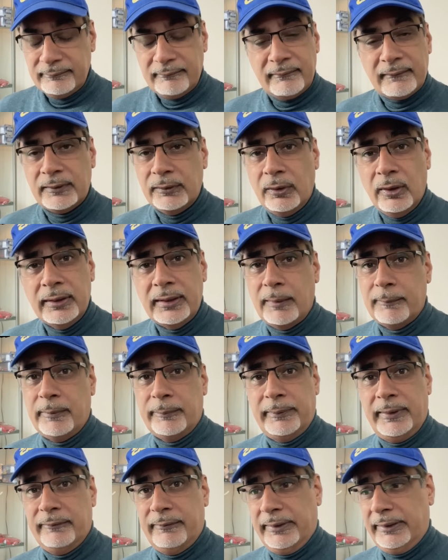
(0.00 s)
You got number
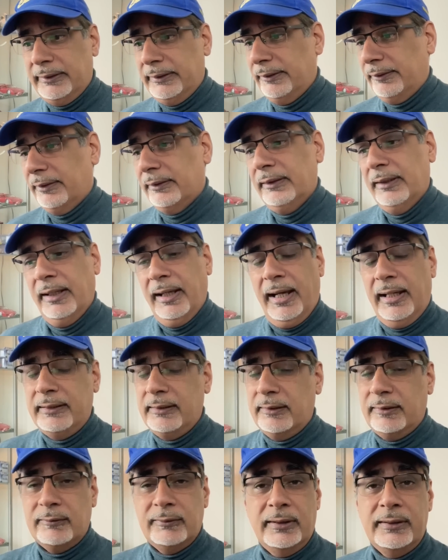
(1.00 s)
plate recognition, and
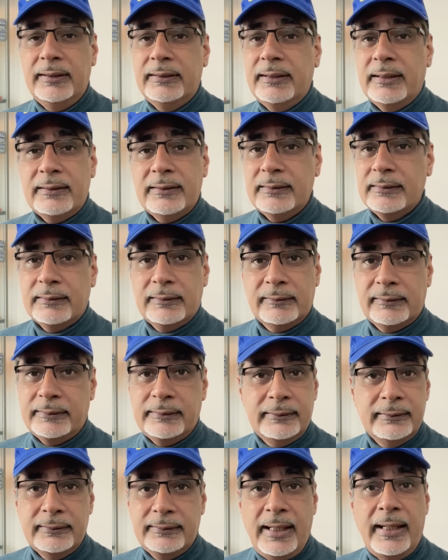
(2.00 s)
it doesn't
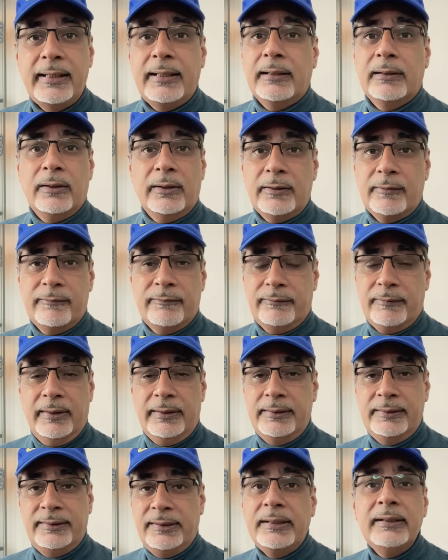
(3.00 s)
take a lot
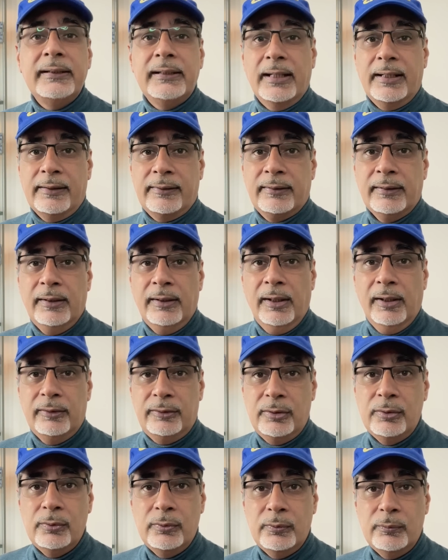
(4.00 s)
of genius
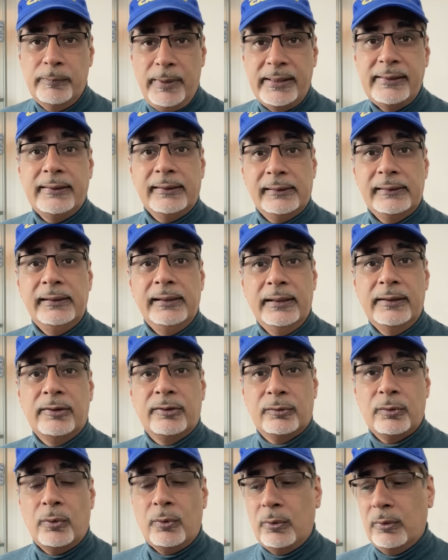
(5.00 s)
to basically
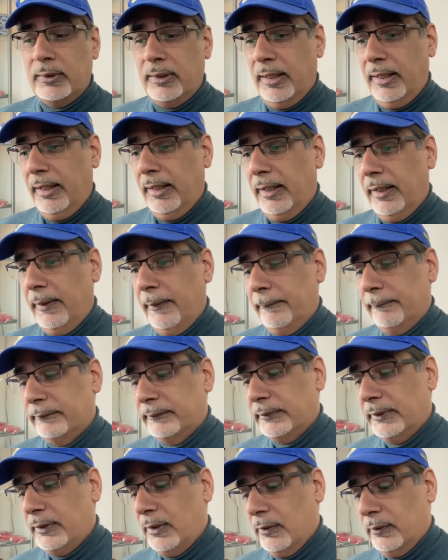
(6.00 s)
install
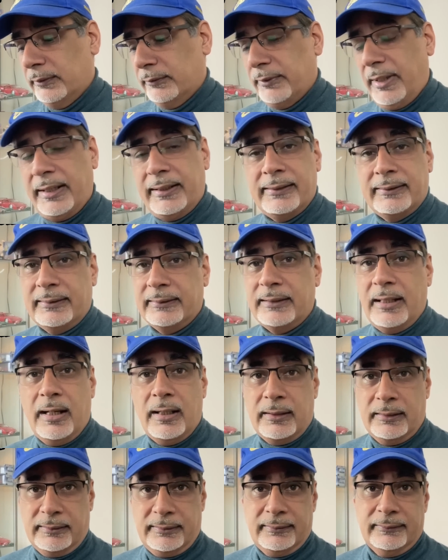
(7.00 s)
trackers in
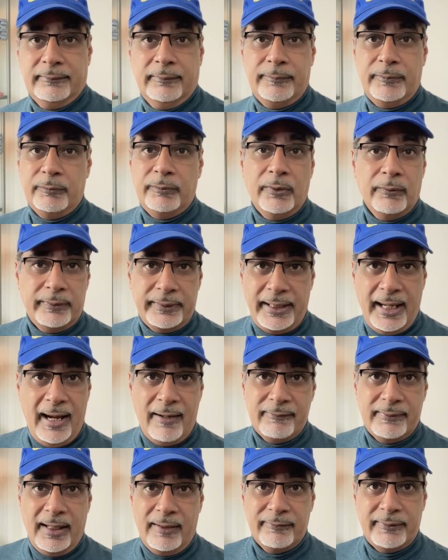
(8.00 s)
cars. I mean, we already
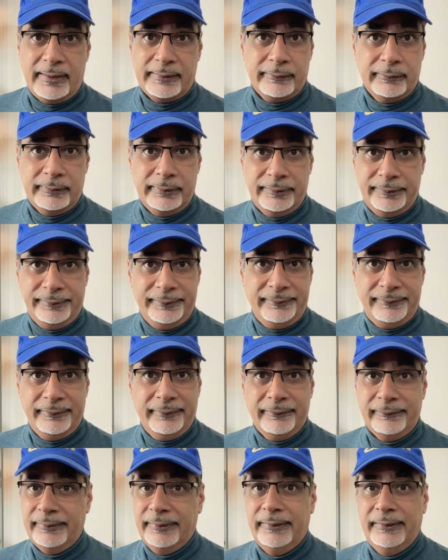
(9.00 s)
have that technology,
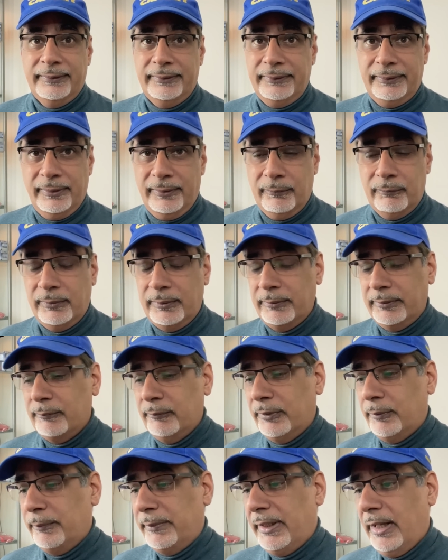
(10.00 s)
so it
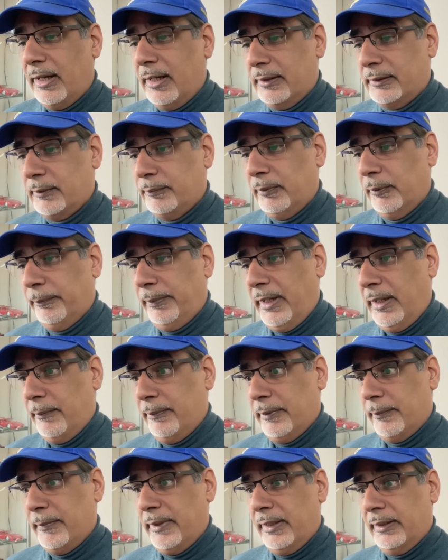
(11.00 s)
wouldn't be hard to put pay
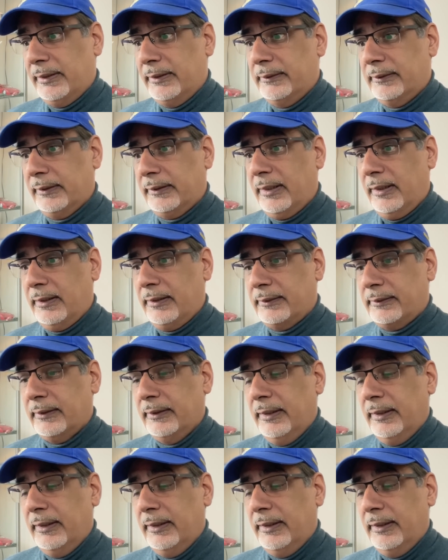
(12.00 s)
per mile into cars.